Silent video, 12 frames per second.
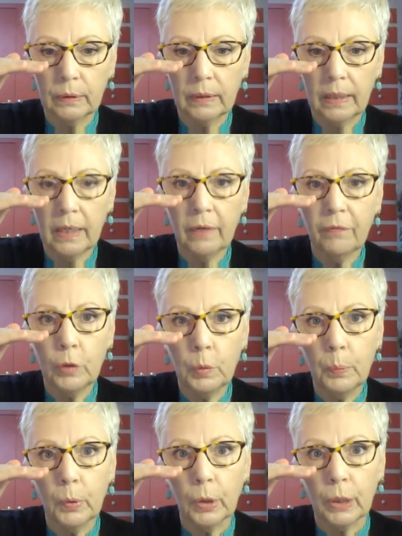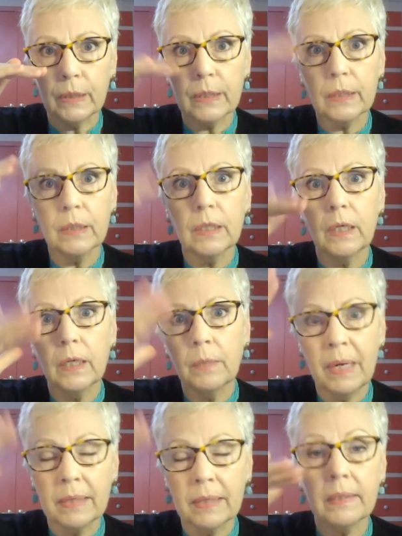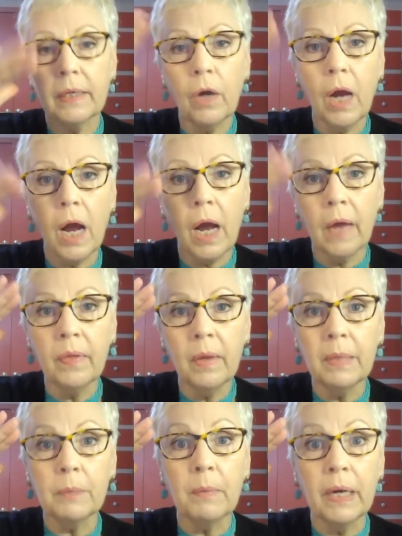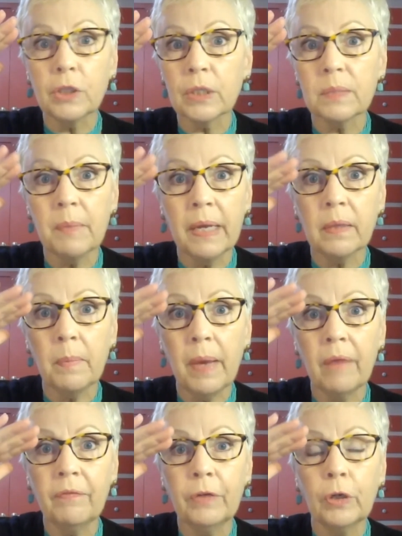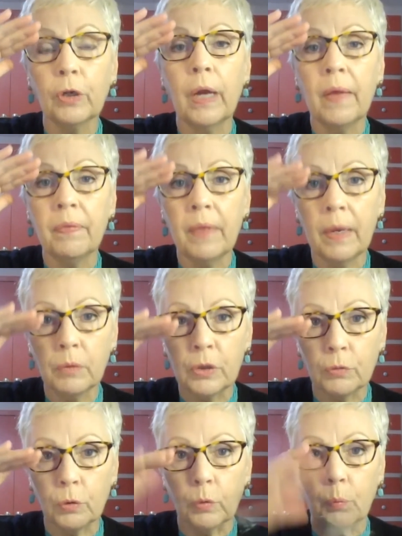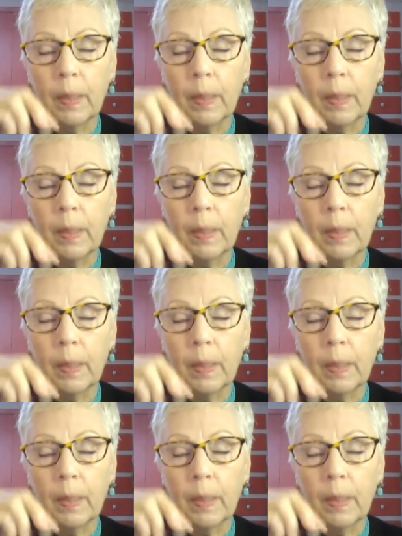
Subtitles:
If you put mascara on them, it might just make them heavier and they would droop.